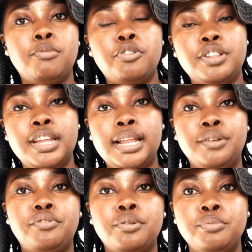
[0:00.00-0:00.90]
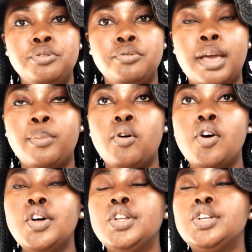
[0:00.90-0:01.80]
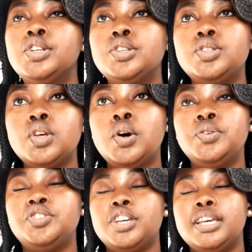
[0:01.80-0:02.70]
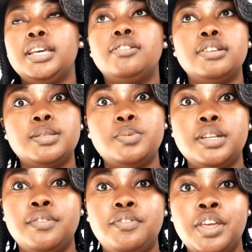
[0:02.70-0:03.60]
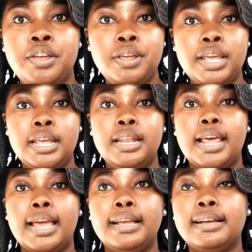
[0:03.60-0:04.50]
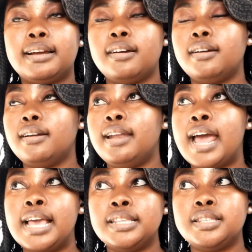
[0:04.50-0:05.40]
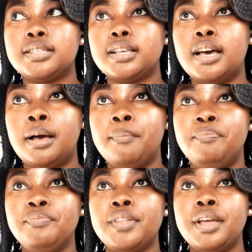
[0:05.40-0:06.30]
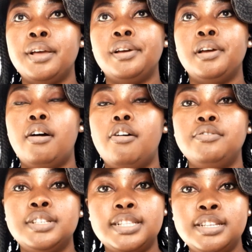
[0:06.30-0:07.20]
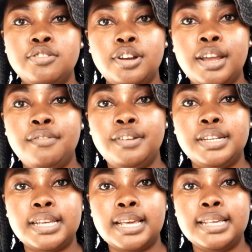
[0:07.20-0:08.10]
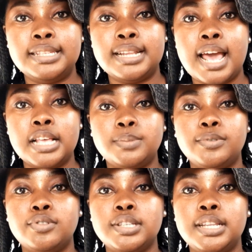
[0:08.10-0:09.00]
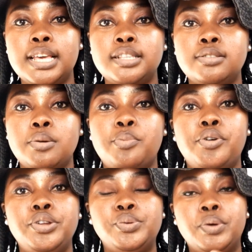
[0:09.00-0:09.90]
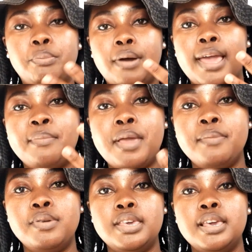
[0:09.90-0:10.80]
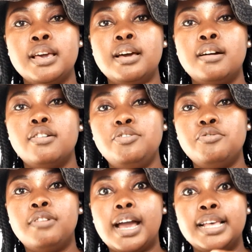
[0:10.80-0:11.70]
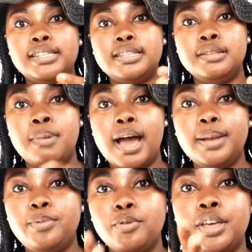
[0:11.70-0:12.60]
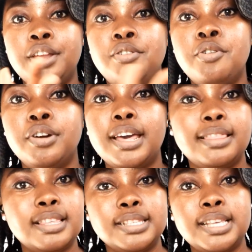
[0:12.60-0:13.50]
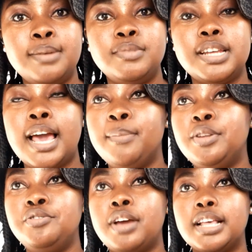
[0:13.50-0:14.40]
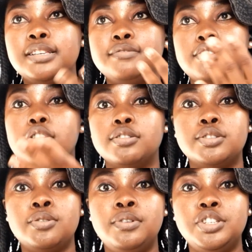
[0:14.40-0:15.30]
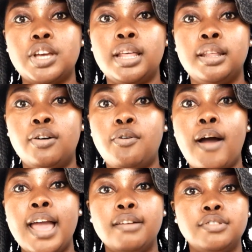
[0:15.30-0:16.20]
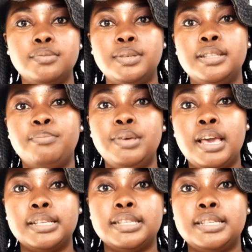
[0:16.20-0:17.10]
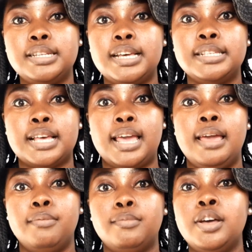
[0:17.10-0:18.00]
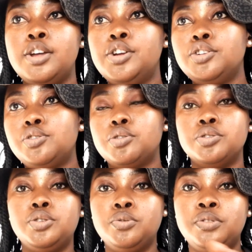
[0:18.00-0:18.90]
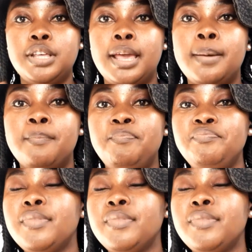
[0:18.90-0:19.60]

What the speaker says: or they learn from you, yabo. So it's been a very like nice, obviously not every day is nice, because it gets to a point whereby maybe you guys never heartbroken longer at the same time and you guys have to console each other, or I have to be the bigger sister as I am to console them,